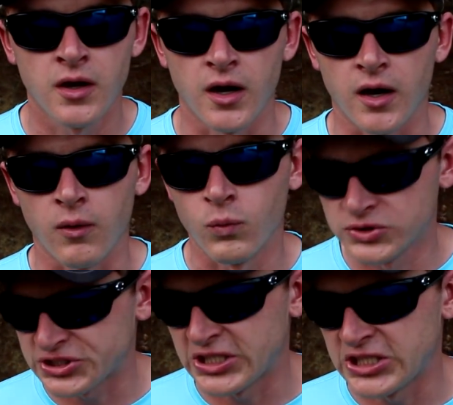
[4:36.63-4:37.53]

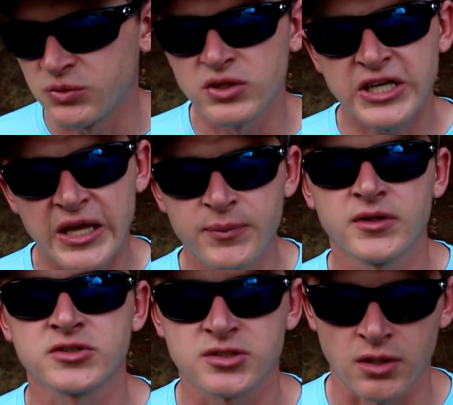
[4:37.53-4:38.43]
Once again, you want to keep in
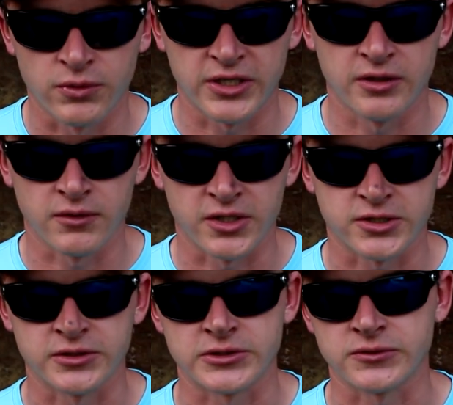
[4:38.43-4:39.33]
those slower gear
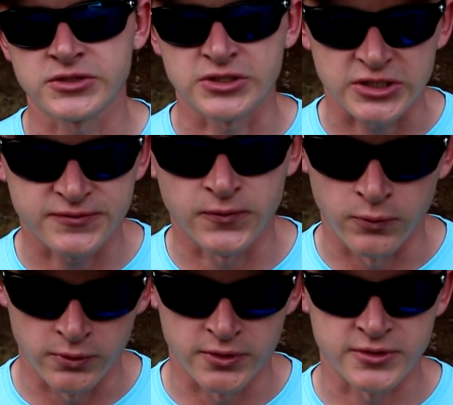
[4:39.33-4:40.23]
ratios, those
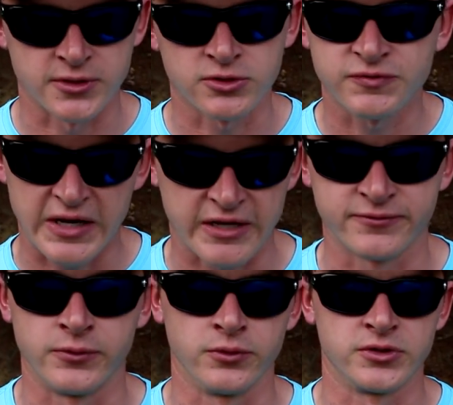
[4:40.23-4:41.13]
6.4s, those
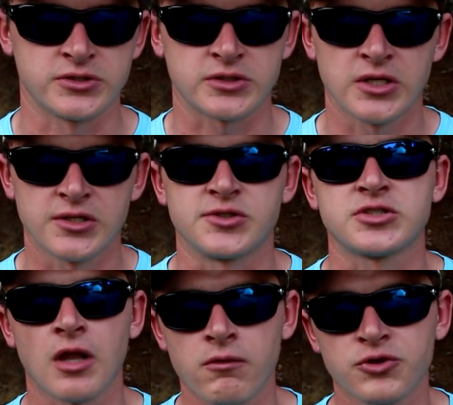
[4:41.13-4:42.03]
5.4s. The
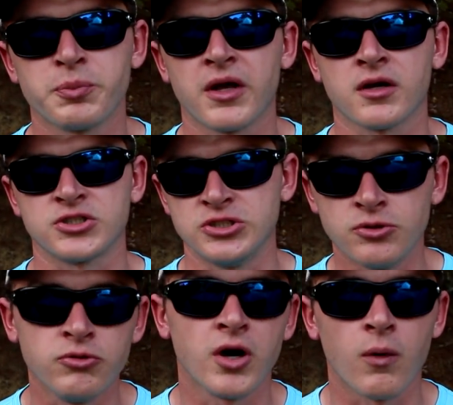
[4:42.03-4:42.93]
slower the better, because you
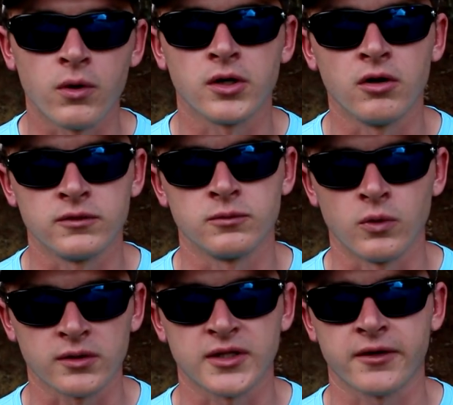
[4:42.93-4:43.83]
do not want to
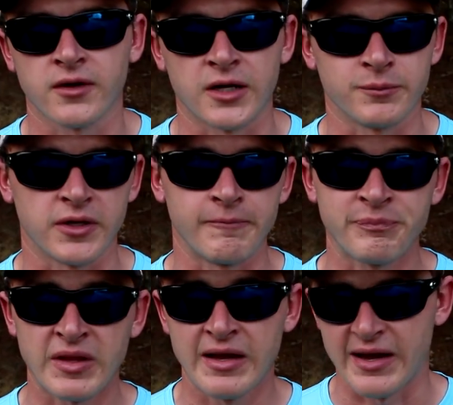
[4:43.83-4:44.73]
overwork that crankbait.
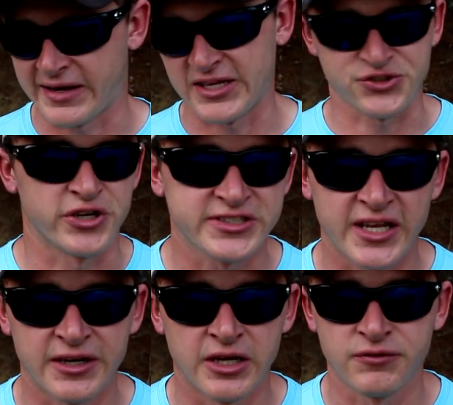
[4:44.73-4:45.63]
I can't stress
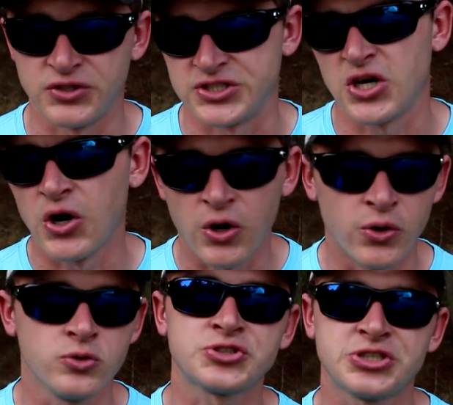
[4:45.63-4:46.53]
that enough in this
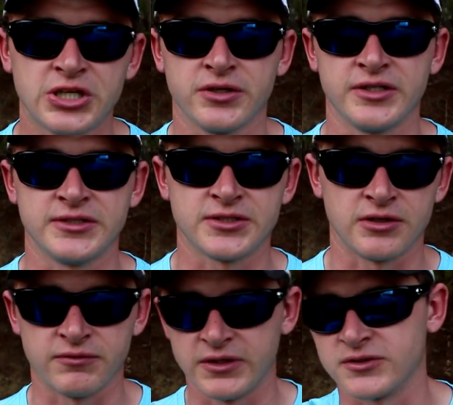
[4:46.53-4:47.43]
whole series
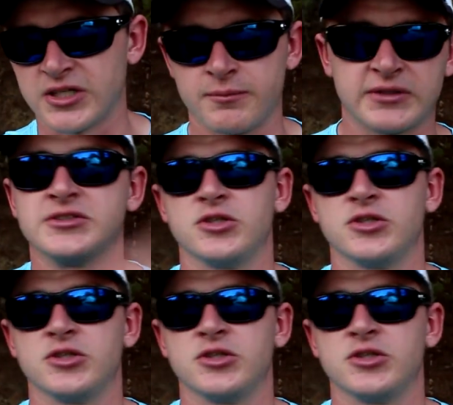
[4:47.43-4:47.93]
of videos that I'm about to